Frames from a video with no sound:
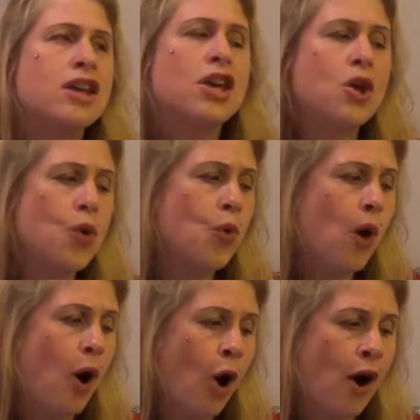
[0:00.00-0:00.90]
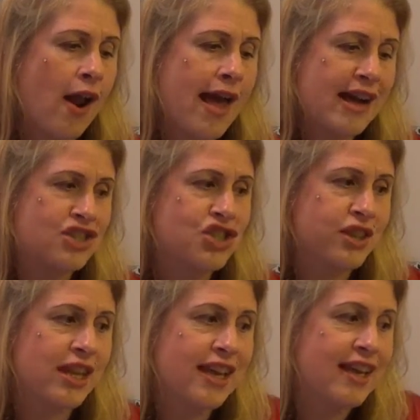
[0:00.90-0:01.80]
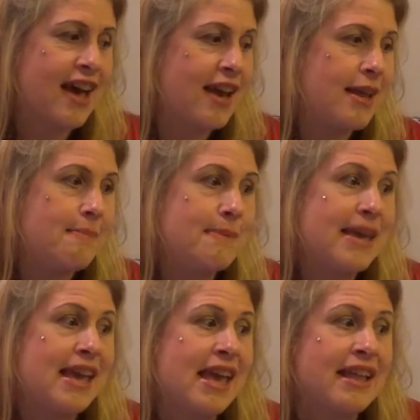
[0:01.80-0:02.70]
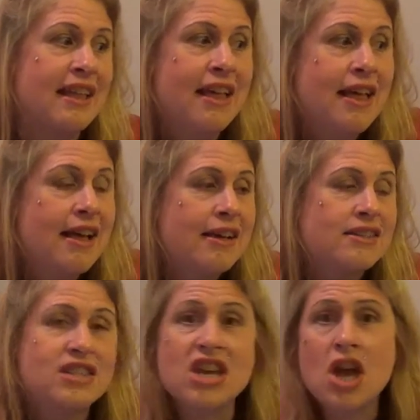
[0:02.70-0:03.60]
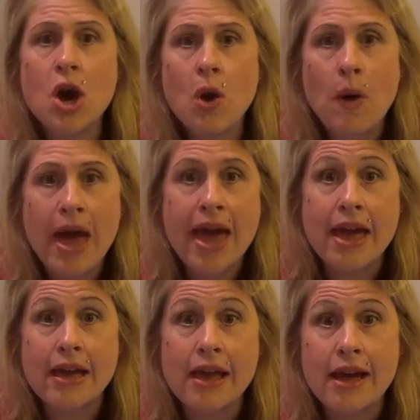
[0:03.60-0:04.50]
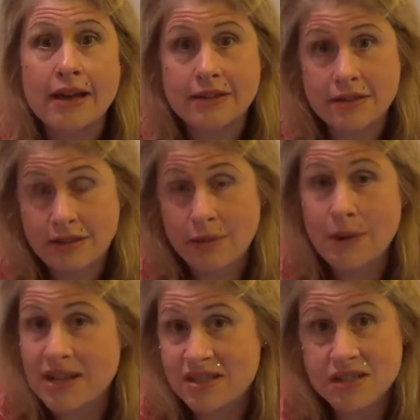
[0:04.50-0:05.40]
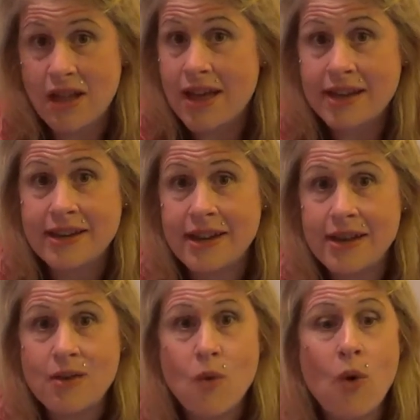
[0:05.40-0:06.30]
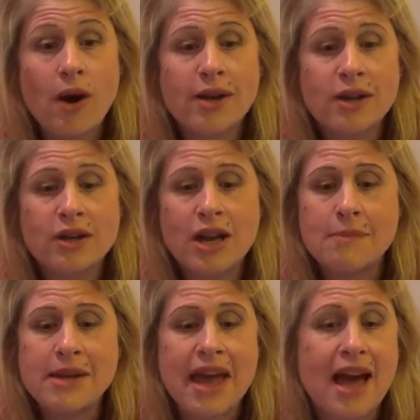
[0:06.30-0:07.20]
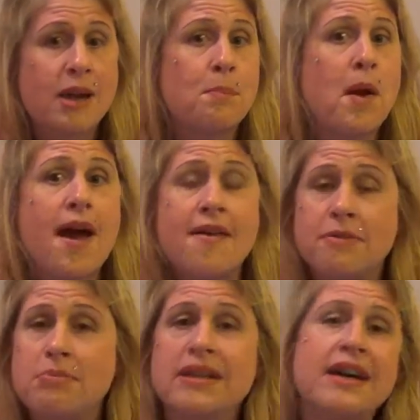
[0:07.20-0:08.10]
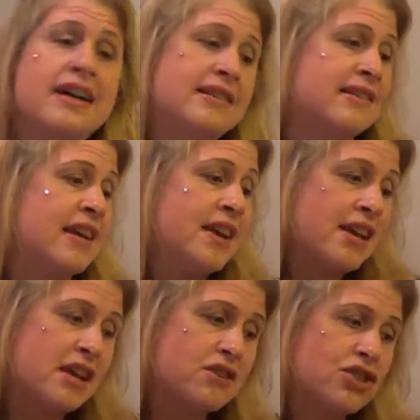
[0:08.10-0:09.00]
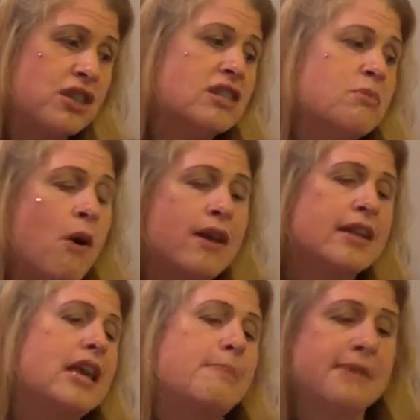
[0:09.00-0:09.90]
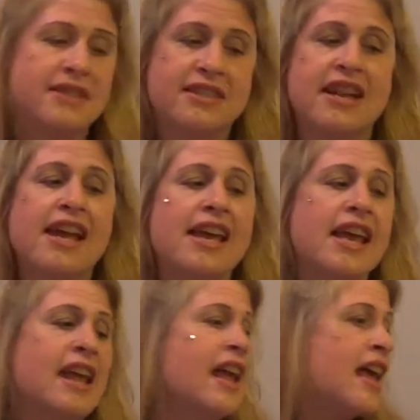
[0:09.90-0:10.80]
you are actually gonna be DOA at the race line, or you're gonna be out of breath, because you just want to keep it steady.